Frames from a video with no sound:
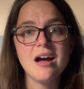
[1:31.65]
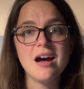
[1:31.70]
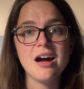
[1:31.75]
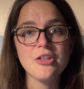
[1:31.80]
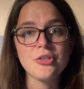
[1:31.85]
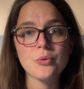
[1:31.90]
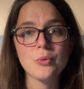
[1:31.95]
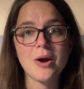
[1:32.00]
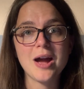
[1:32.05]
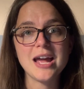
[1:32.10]

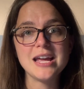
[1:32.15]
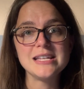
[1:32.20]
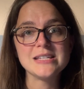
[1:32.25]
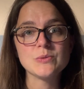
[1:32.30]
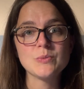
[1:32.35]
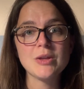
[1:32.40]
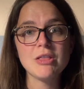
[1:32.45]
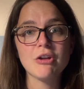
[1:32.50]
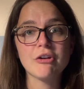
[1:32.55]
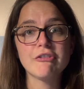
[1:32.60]

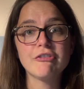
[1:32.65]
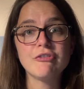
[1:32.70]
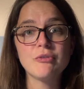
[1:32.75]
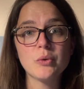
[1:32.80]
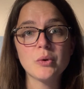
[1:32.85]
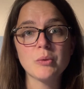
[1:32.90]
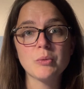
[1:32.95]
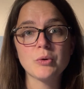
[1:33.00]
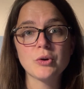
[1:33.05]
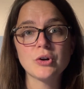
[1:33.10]
Otherwise, we look
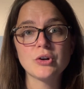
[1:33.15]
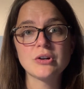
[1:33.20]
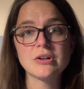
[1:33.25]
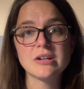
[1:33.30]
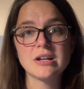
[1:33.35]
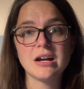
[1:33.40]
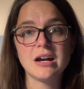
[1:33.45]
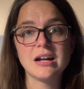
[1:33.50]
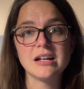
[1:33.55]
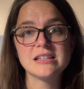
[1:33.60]

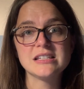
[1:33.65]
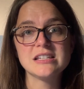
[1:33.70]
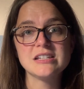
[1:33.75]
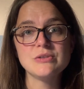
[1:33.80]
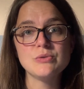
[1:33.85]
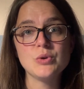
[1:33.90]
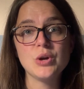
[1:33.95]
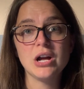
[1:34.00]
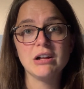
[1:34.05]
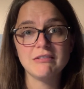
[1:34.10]
forward uh,
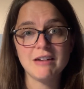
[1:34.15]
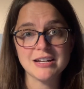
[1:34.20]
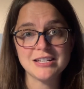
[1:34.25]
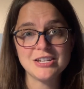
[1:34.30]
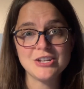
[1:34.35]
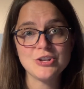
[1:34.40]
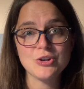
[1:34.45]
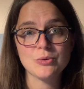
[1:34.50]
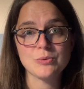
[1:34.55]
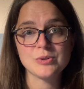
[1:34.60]
to
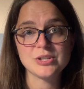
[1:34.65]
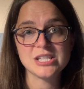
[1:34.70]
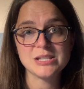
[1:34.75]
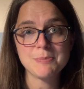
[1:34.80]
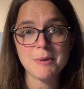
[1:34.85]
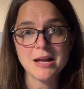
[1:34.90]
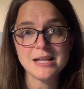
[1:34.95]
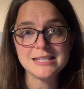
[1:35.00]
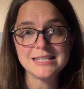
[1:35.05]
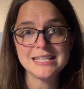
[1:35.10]
collecting your
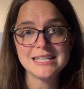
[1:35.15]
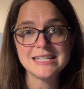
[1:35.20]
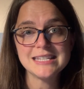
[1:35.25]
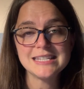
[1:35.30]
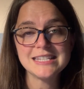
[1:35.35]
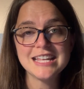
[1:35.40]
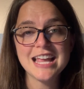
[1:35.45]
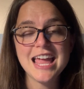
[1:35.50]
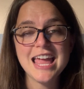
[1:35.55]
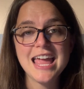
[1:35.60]

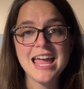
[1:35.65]
responses